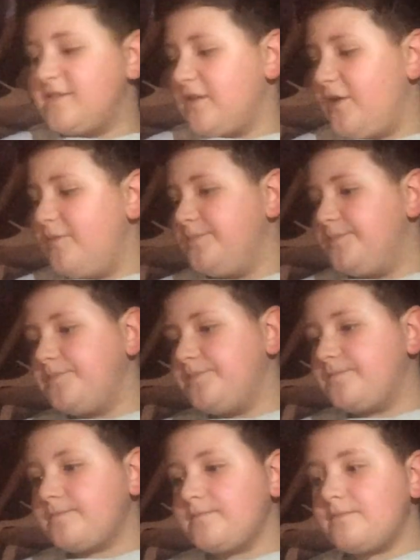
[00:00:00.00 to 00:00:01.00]
So
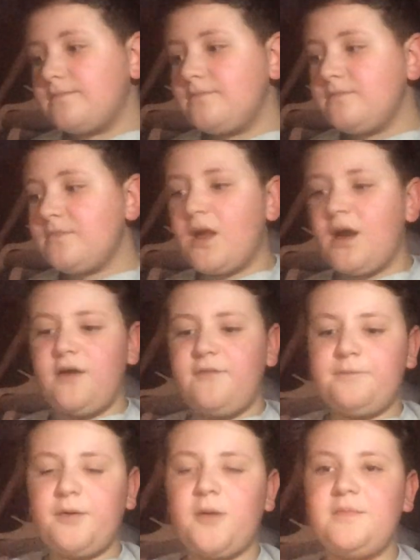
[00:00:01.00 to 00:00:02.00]

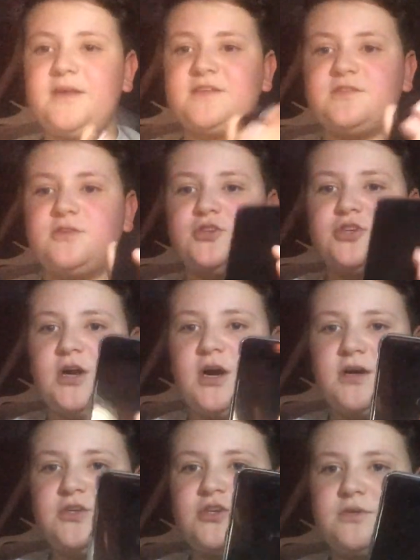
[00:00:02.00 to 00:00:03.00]
I've popped this on
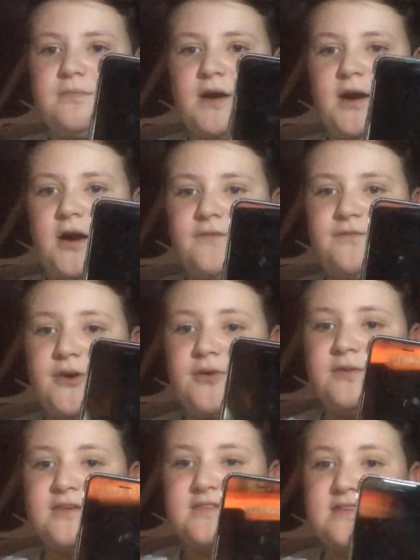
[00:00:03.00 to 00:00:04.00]
charge, my
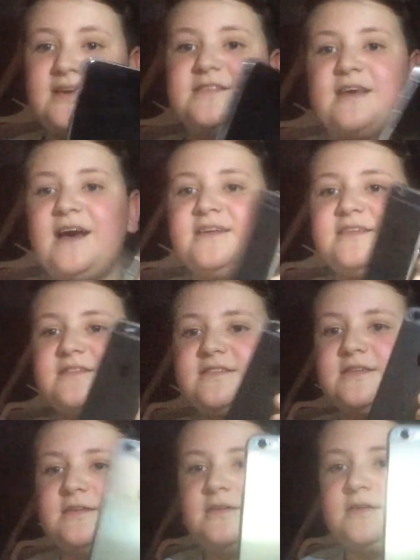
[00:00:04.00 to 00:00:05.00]
iPhone 6S.